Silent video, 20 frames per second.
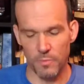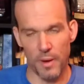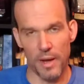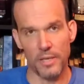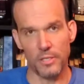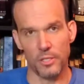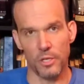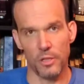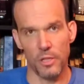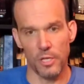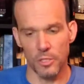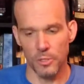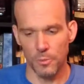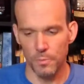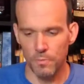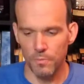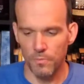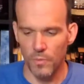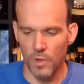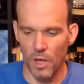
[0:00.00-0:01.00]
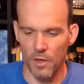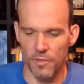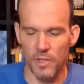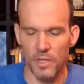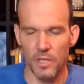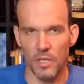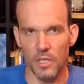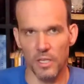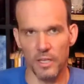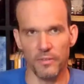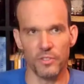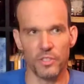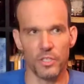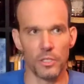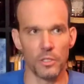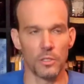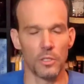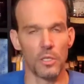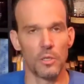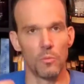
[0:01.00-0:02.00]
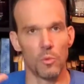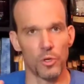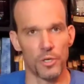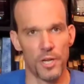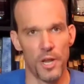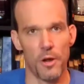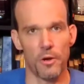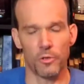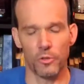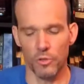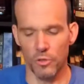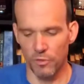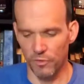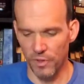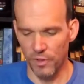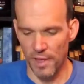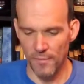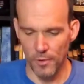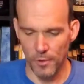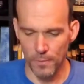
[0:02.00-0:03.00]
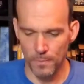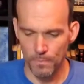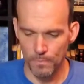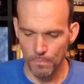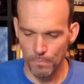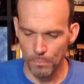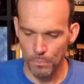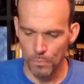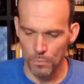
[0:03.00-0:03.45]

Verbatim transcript: spice on this. I think it gives it a little more character in the flavor.